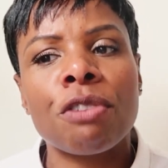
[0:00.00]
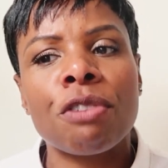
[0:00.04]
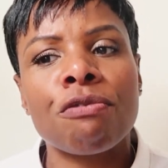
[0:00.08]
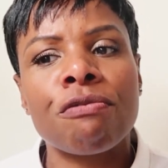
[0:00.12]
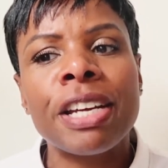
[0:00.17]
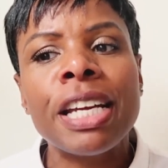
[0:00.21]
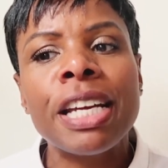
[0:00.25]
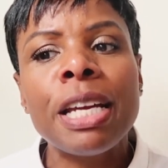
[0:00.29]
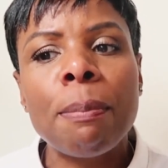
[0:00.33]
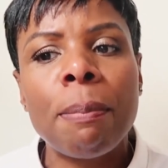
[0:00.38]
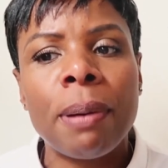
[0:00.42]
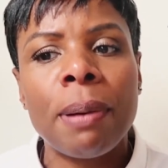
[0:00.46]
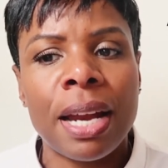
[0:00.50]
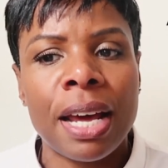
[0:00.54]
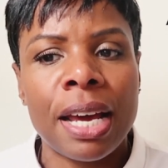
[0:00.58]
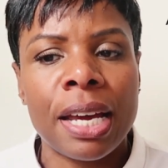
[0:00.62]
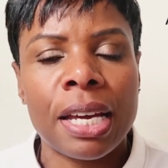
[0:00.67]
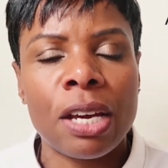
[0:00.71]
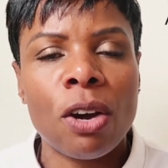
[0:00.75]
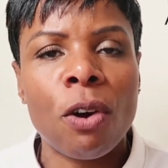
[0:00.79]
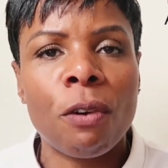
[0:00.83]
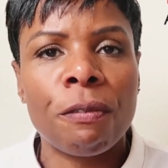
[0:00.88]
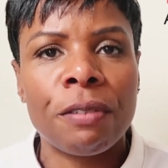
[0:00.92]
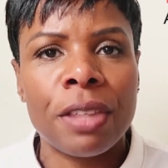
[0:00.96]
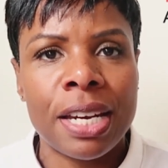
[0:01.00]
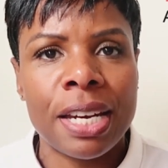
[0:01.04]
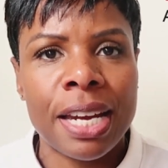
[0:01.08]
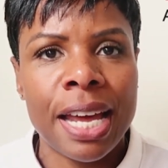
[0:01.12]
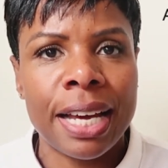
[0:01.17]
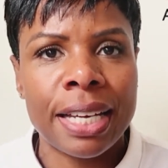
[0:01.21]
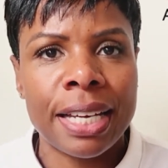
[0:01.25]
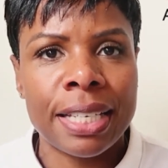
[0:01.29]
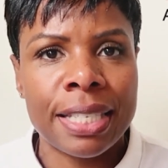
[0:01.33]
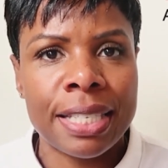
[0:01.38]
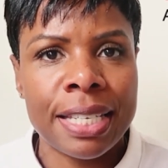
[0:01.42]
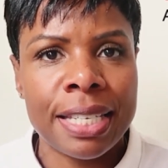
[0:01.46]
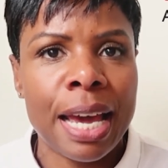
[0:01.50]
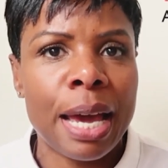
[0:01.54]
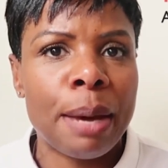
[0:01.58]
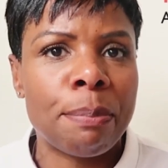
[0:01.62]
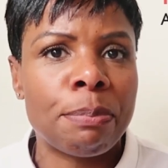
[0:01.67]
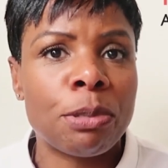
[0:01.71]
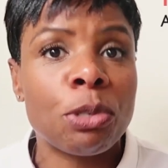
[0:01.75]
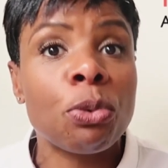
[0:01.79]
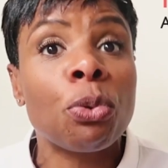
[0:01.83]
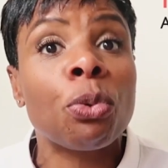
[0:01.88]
a replay of the next steps